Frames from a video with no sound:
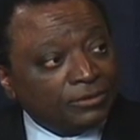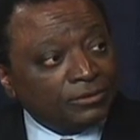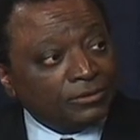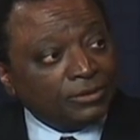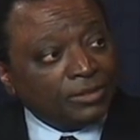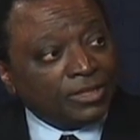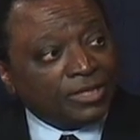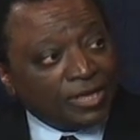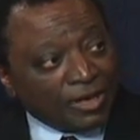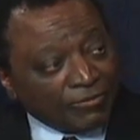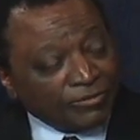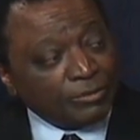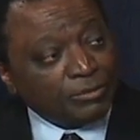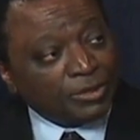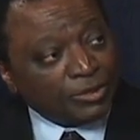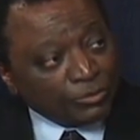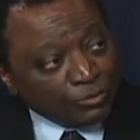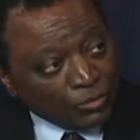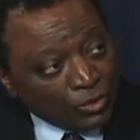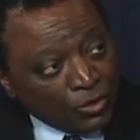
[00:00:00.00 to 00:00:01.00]
the
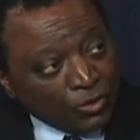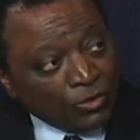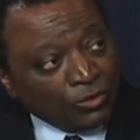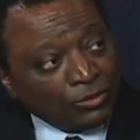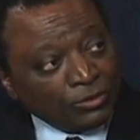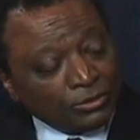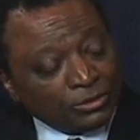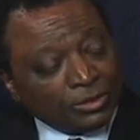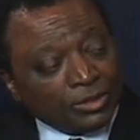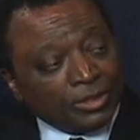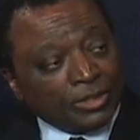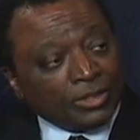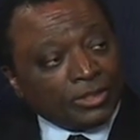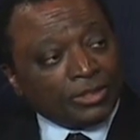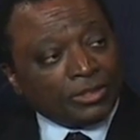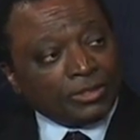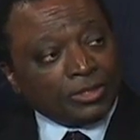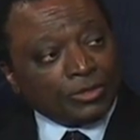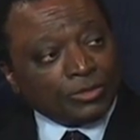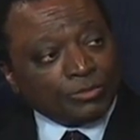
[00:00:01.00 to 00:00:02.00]
government role
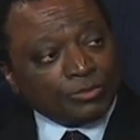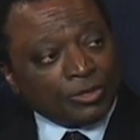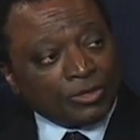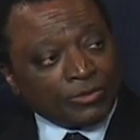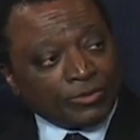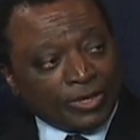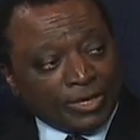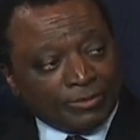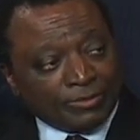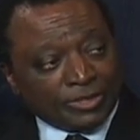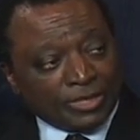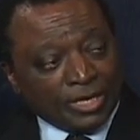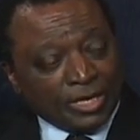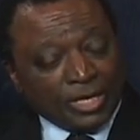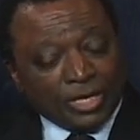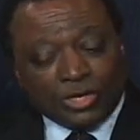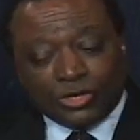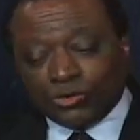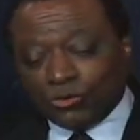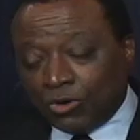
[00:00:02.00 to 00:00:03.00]
in those programs.
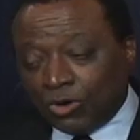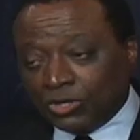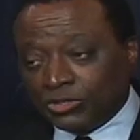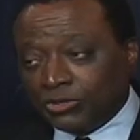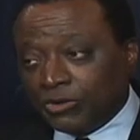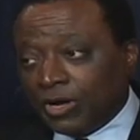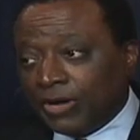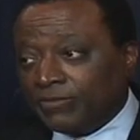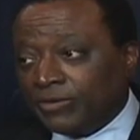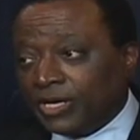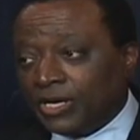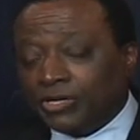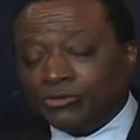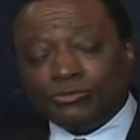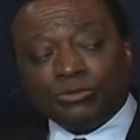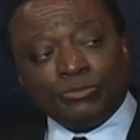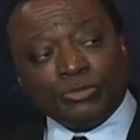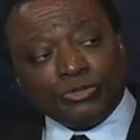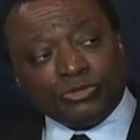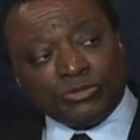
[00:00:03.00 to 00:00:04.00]
You also have a
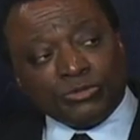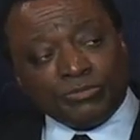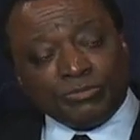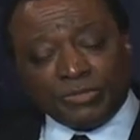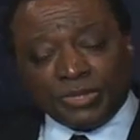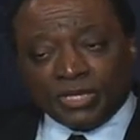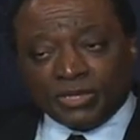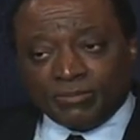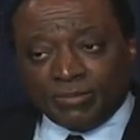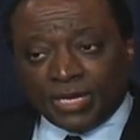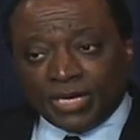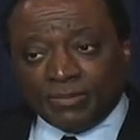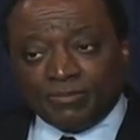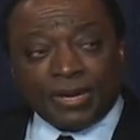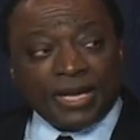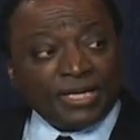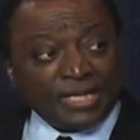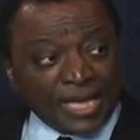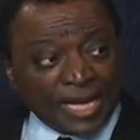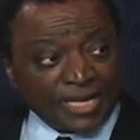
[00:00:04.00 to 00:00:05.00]
contribution being made
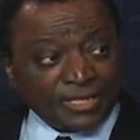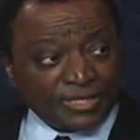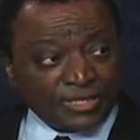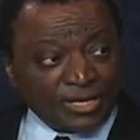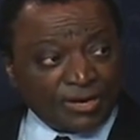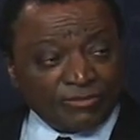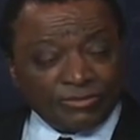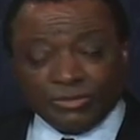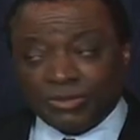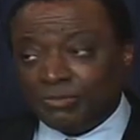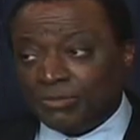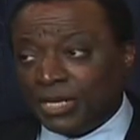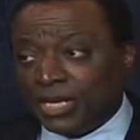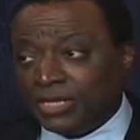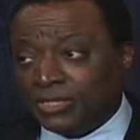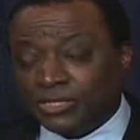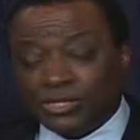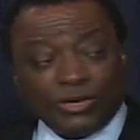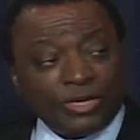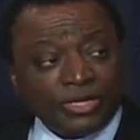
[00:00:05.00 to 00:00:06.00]
by lax government
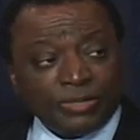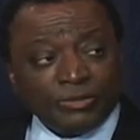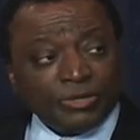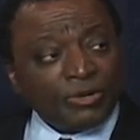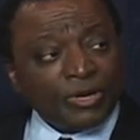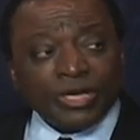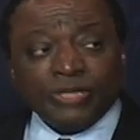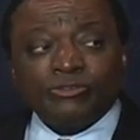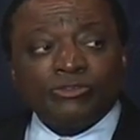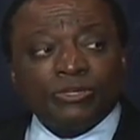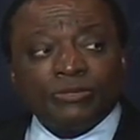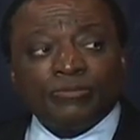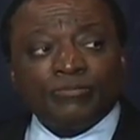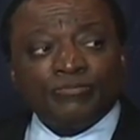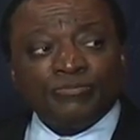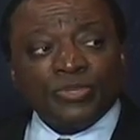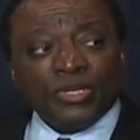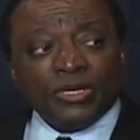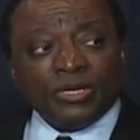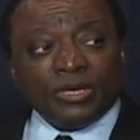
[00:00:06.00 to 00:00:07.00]
policy on immigration,
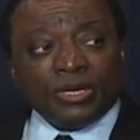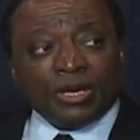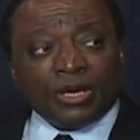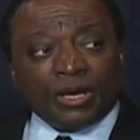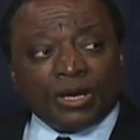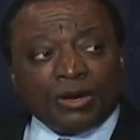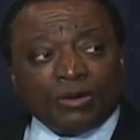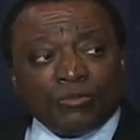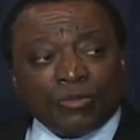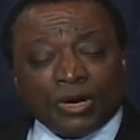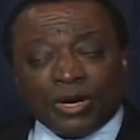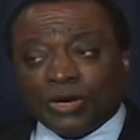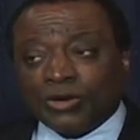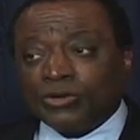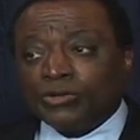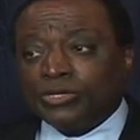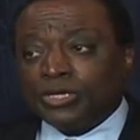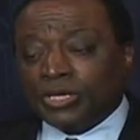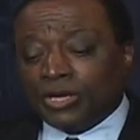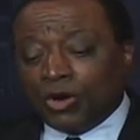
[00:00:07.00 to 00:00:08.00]

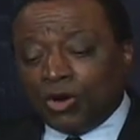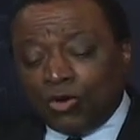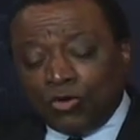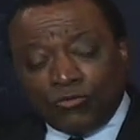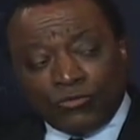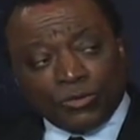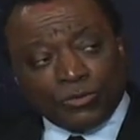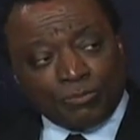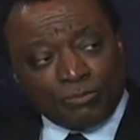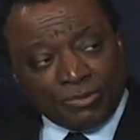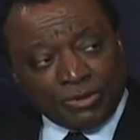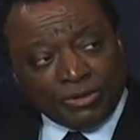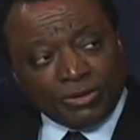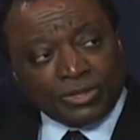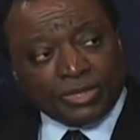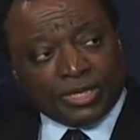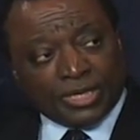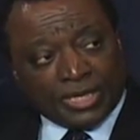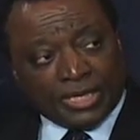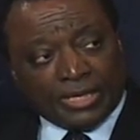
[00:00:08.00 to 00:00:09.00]
where the
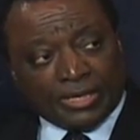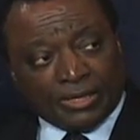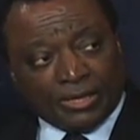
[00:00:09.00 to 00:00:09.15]
overburdening